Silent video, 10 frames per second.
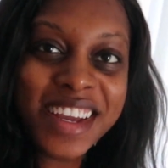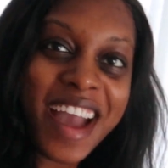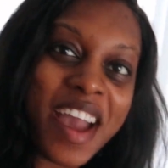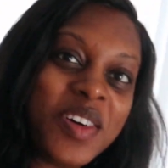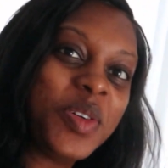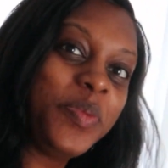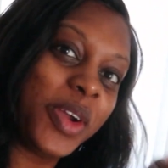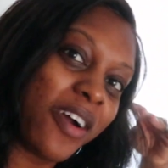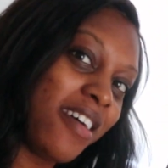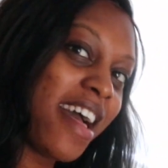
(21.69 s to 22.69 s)
I hope
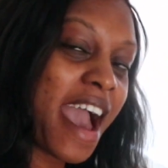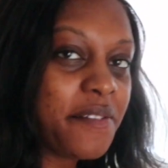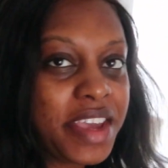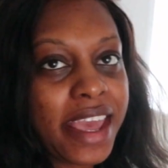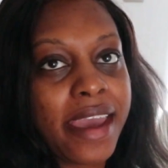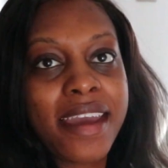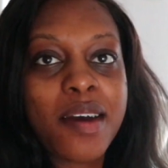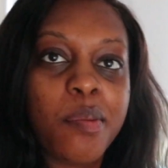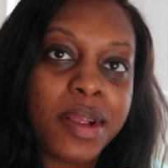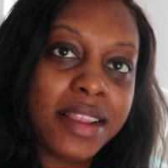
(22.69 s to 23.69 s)
you're all having a
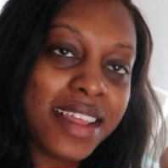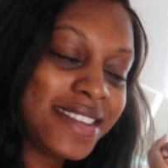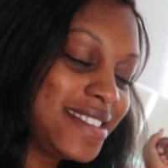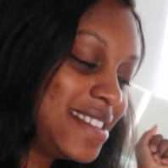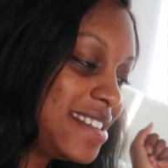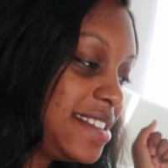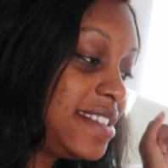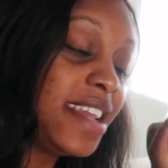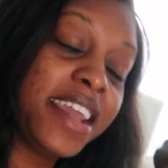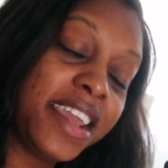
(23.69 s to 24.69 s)

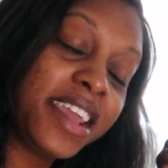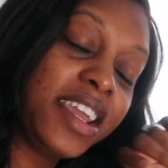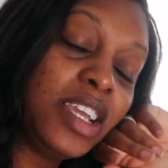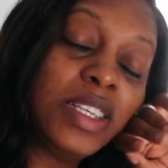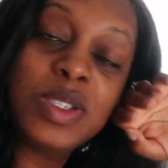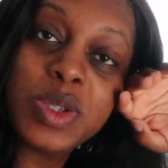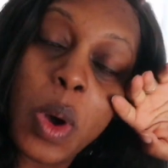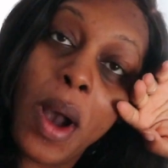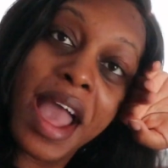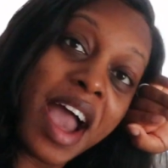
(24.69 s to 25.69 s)
blessed day.
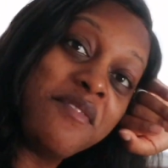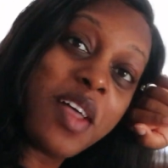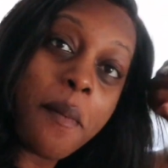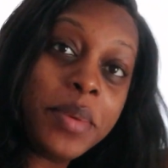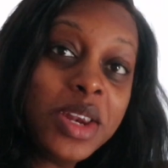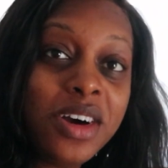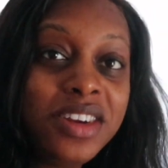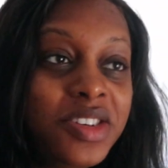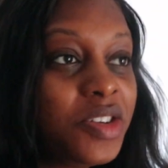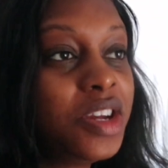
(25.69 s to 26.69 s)
So I have not been on
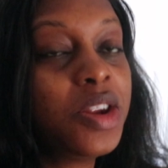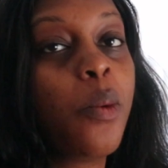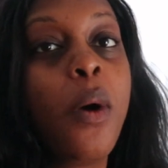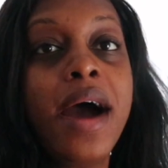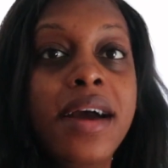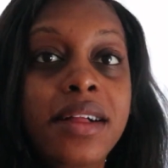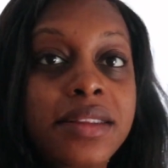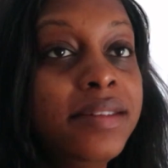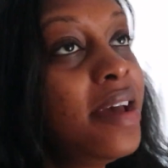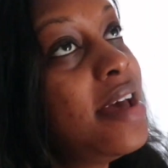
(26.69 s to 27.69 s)
here in a
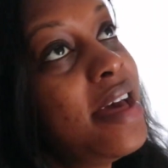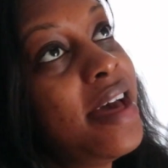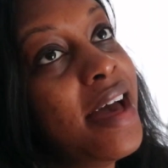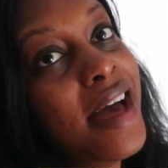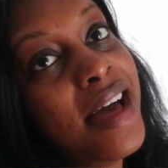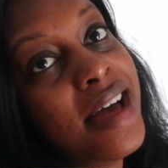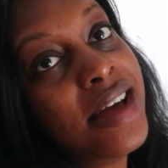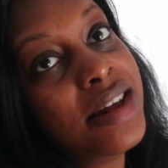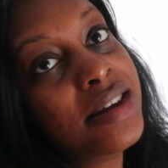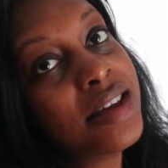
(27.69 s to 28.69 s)
while.
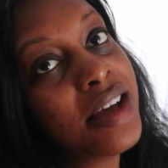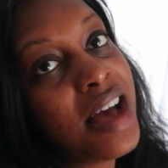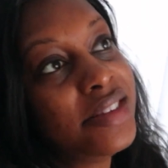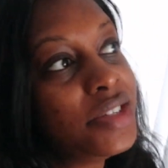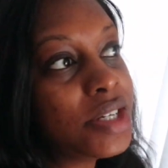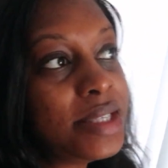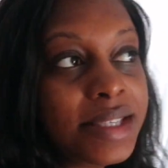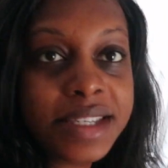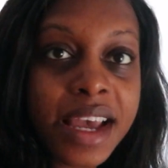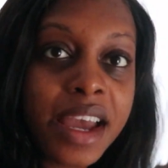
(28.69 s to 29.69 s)
And as you can
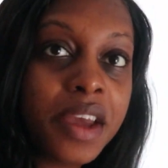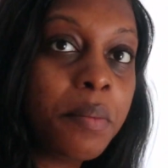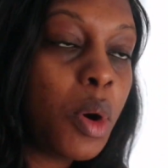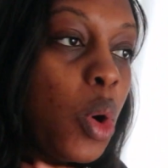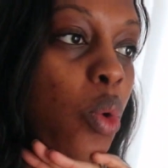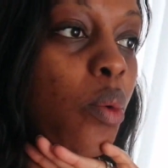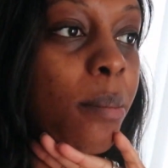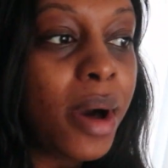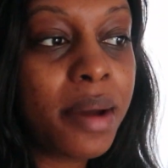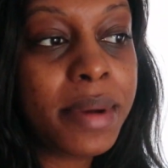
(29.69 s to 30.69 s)
see, I am
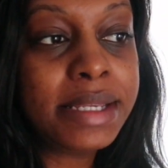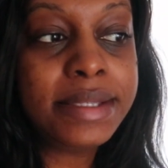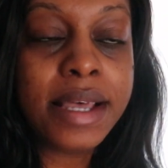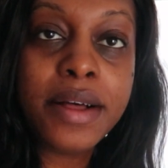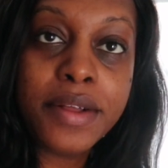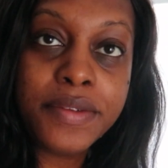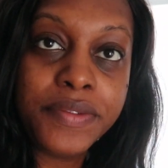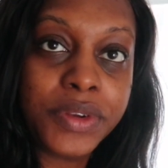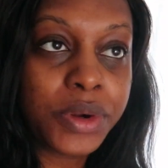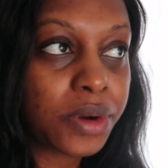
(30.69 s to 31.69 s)
home by myself.
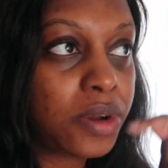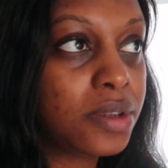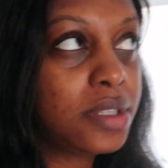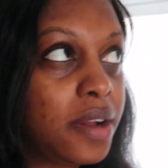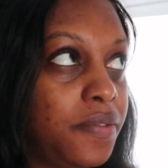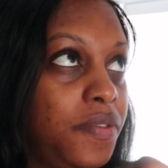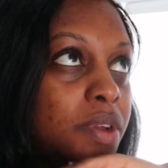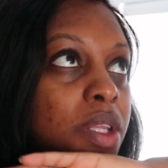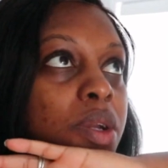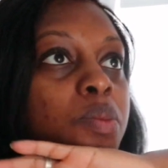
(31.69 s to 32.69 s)
Your girl's not
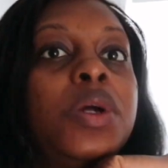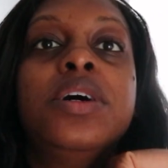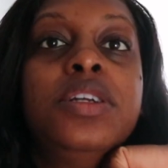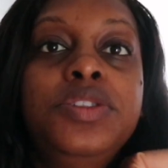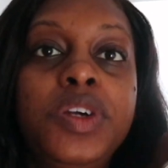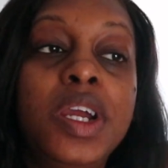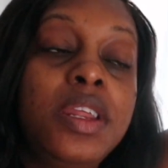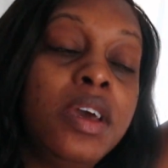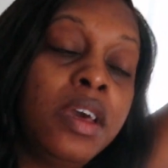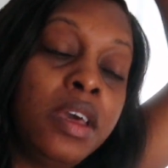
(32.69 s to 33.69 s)
feeling 100.